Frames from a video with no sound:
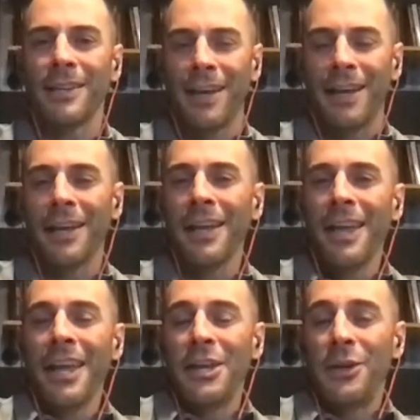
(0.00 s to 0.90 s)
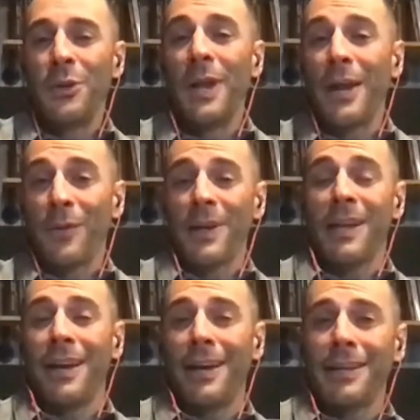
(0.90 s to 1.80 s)
Uh, you know, you and I re,
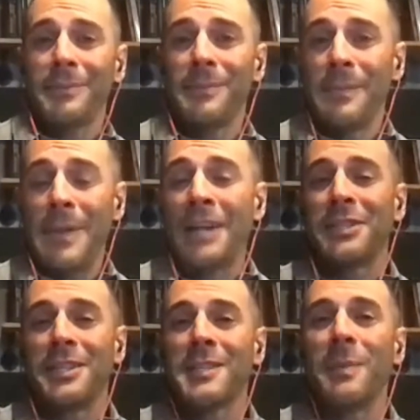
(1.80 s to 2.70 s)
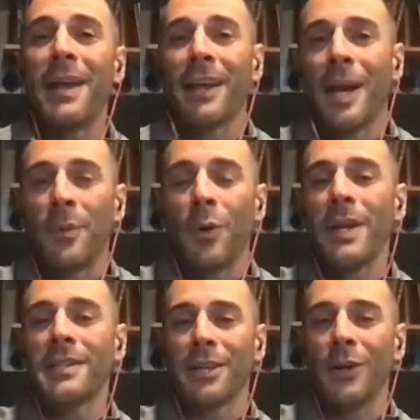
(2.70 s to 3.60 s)
uh, actually just met a couple
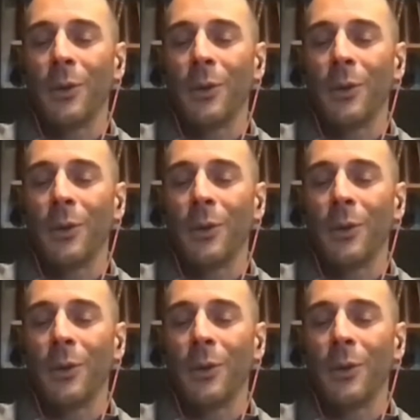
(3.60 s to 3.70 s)
weeks ago.